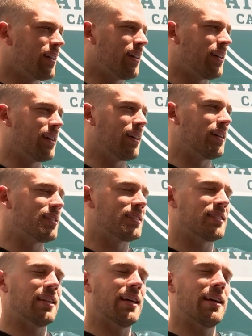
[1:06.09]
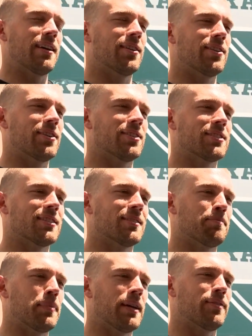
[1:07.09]
uh, snail,
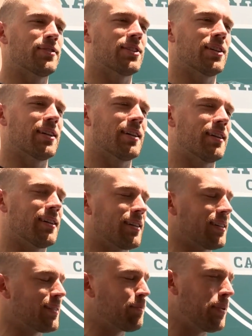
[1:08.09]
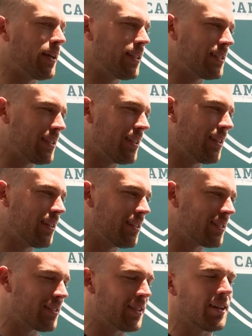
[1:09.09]
and beef tongue, pig's
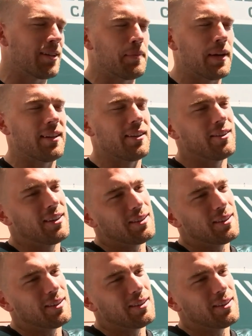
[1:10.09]
ears on the menu.